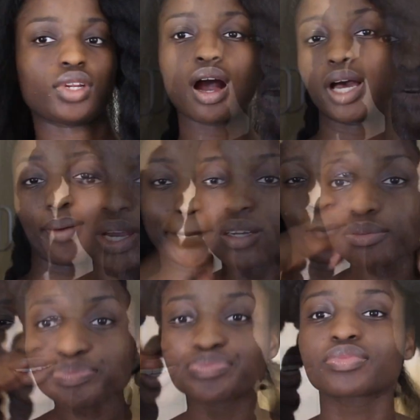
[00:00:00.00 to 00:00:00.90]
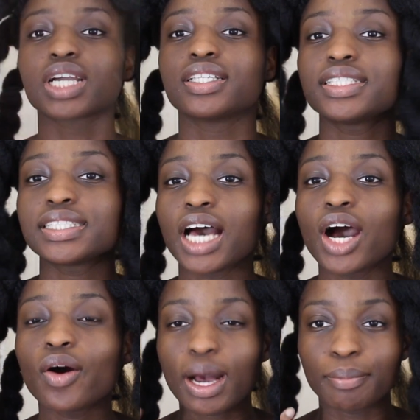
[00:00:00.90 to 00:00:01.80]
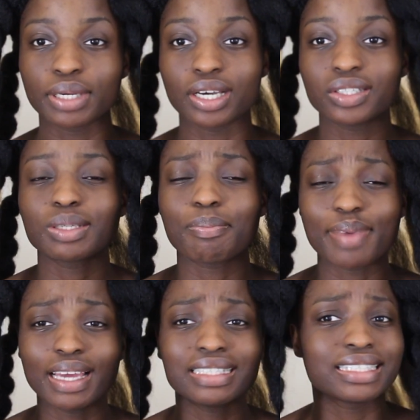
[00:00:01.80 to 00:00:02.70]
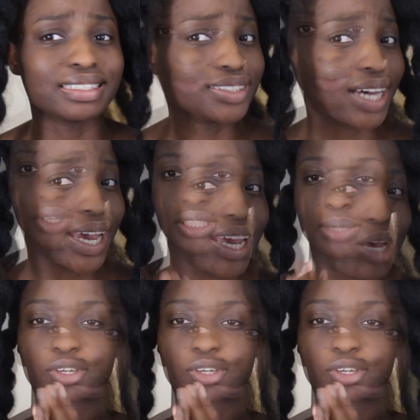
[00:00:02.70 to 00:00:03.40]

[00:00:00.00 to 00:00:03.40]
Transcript: Anyway, this is how I'm going to bed tonight.